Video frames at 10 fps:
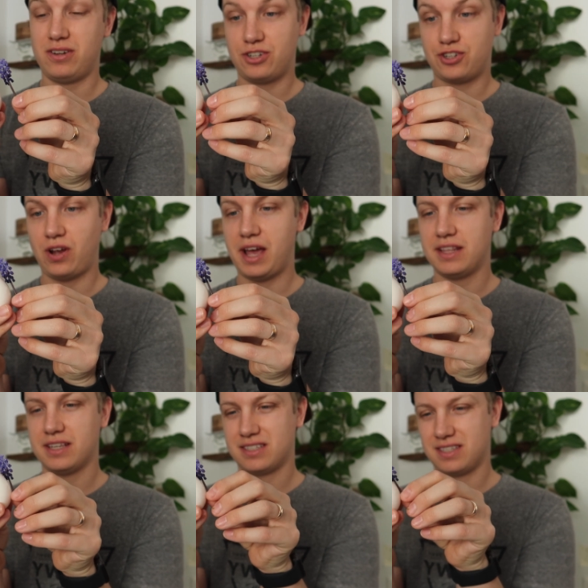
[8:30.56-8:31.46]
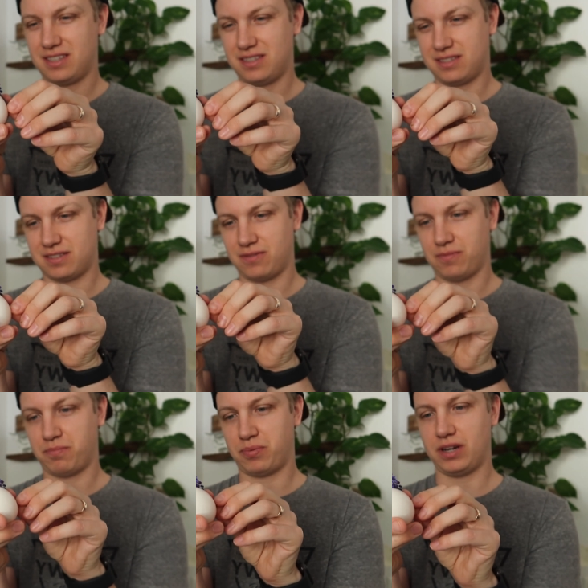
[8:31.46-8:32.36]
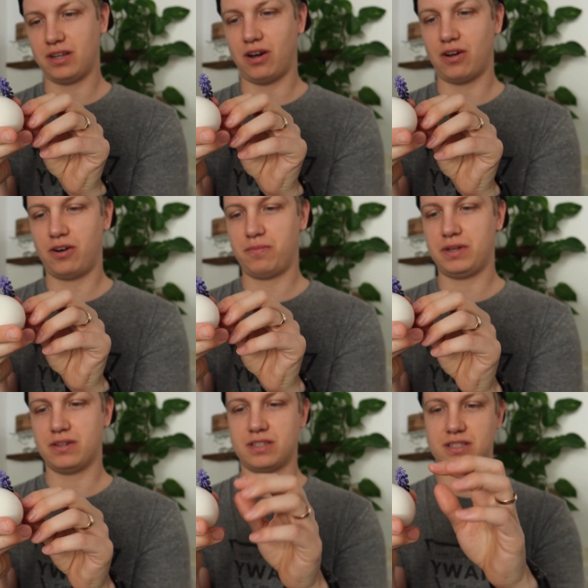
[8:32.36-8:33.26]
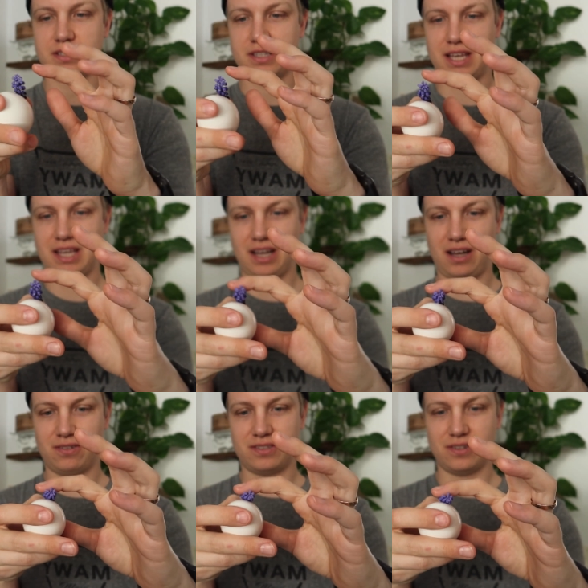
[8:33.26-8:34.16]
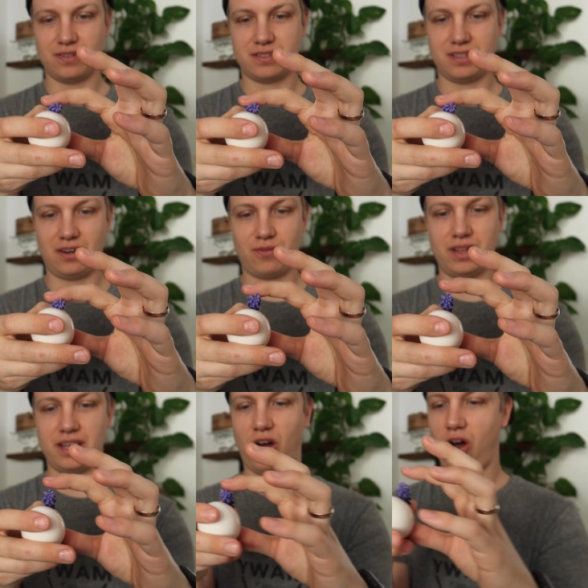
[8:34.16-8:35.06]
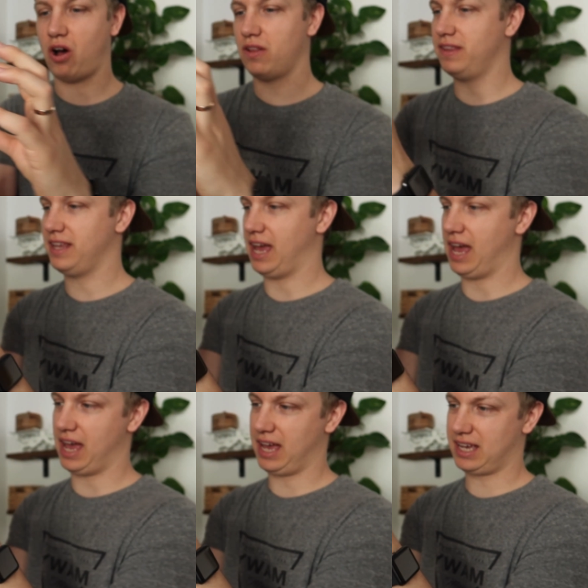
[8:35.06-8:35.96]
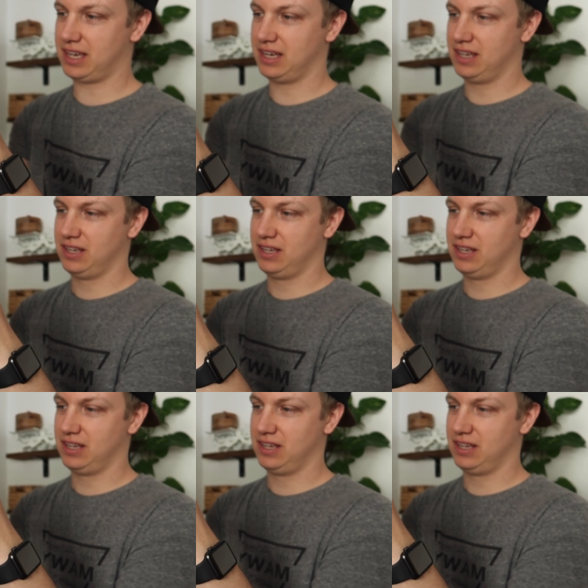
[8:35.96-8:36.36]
gonna try this. This is pretty hard because it's sticking out, so it's not really on the egg.